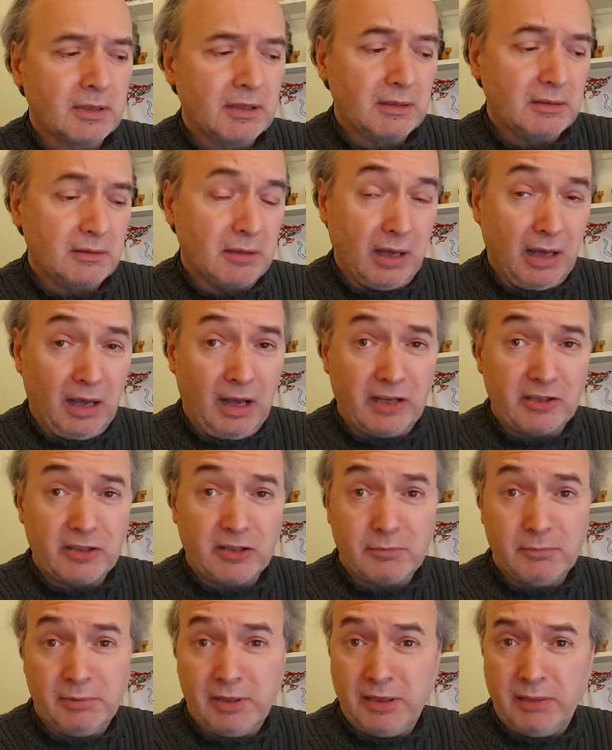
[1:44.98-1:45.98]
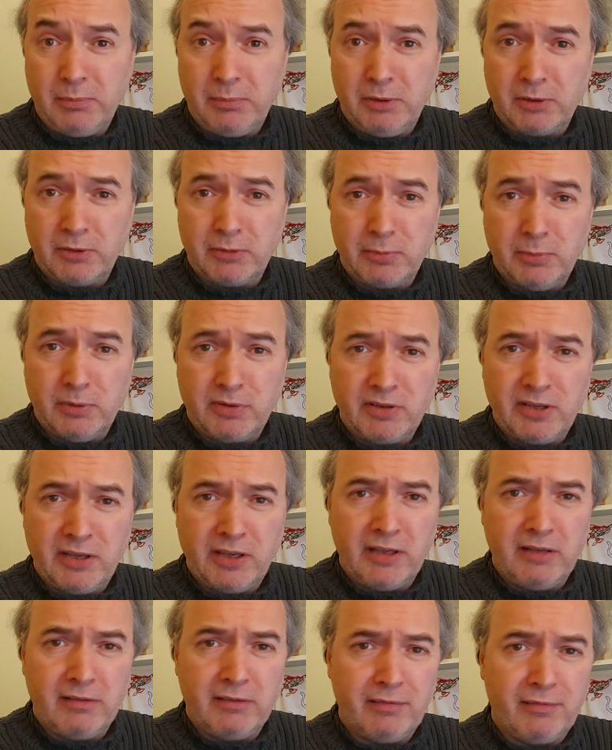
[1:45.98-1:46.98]
to ask me what was
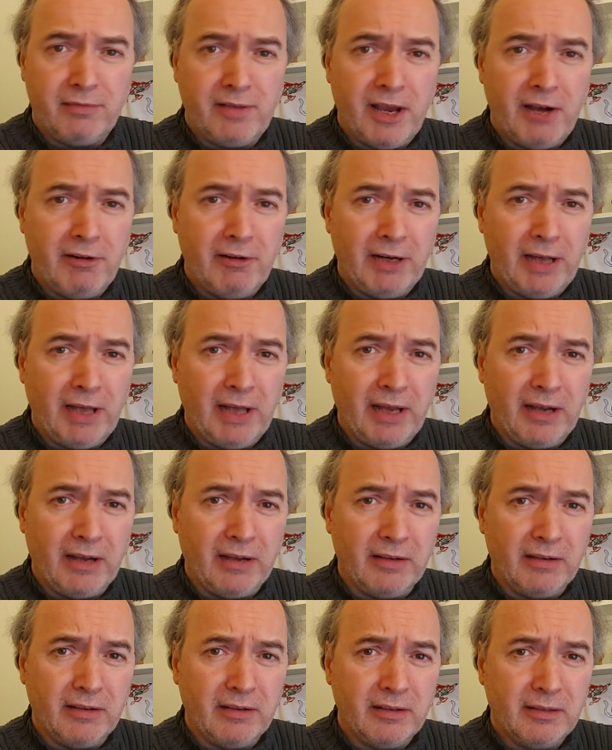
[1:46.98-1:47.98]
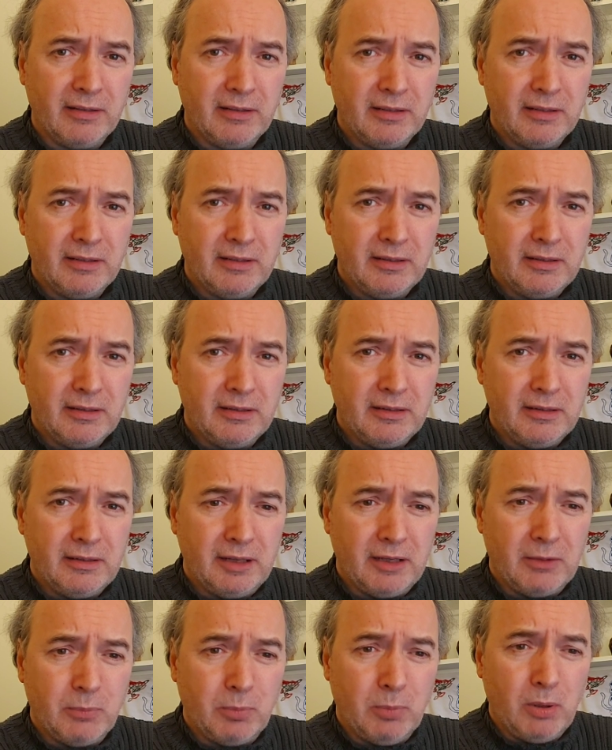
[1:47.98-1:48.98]
in Fairyland
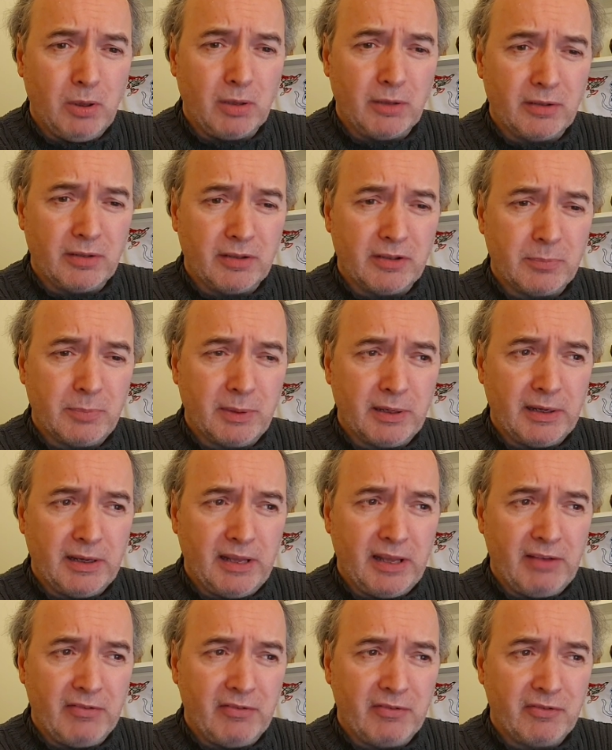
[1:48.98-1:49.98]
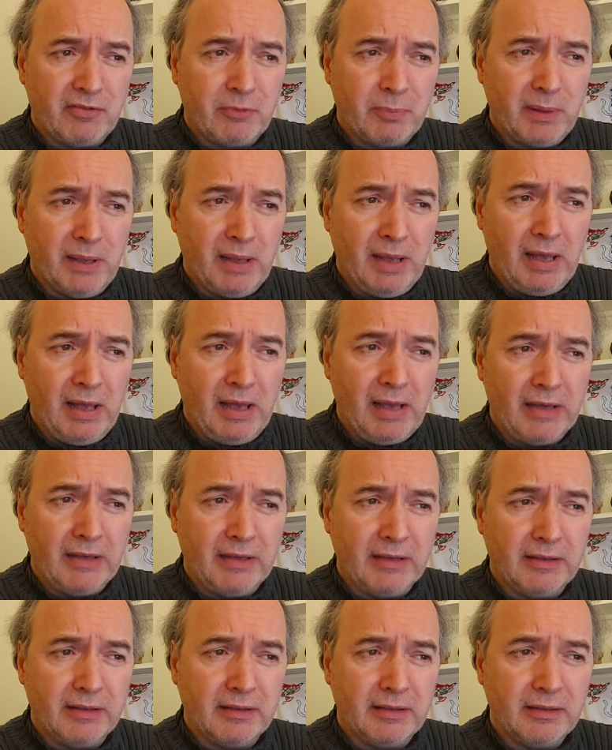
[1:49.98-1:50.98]
and what has been left
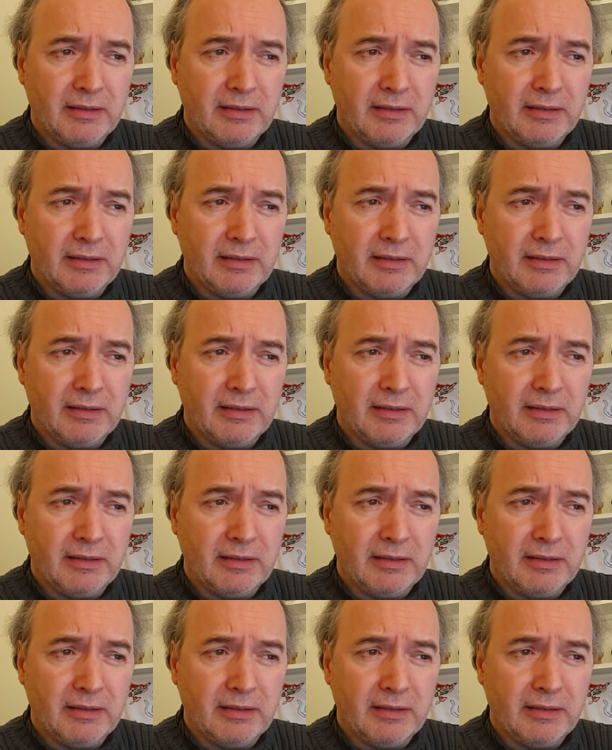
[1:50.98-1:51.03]
behind.